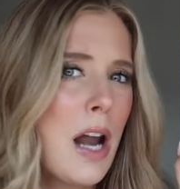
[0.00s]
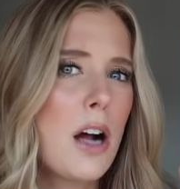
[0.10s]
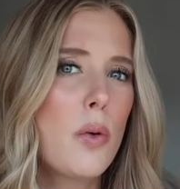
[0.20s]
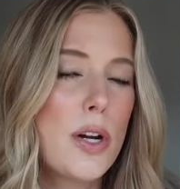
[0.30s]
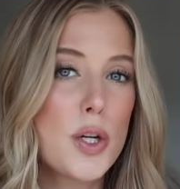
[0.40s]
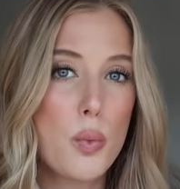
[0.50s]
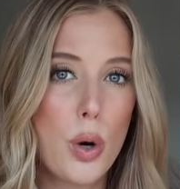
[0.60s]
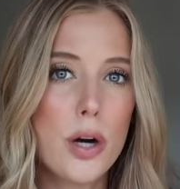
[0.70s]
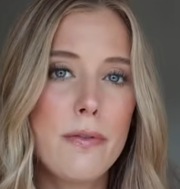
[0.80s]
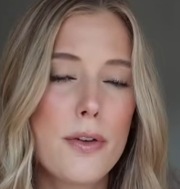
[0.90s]
not going to
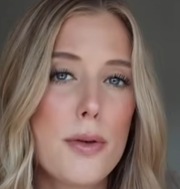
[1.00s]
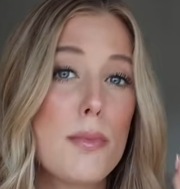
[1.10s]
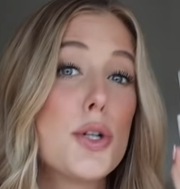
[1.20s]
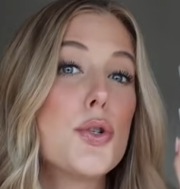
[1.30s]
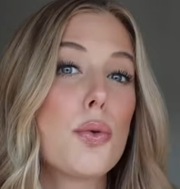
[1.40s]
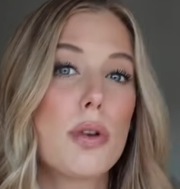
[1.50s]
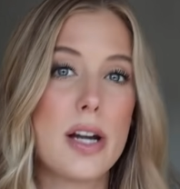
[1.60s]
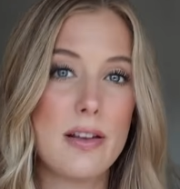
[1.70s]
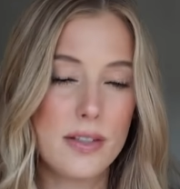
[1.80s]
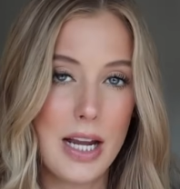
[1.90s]
work for the
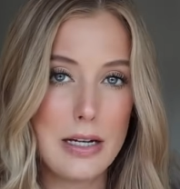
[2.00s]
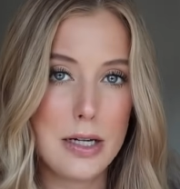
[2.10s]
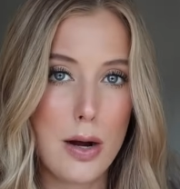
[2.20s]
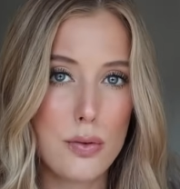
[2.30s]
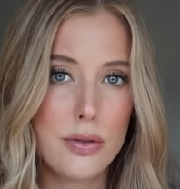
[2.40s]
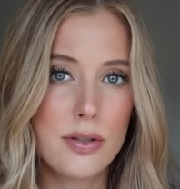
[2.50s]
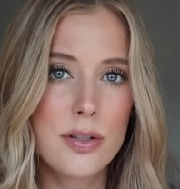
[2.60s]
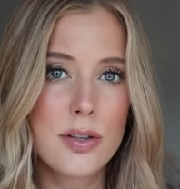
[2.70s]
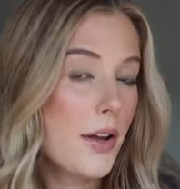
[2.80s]
majority of skin tones.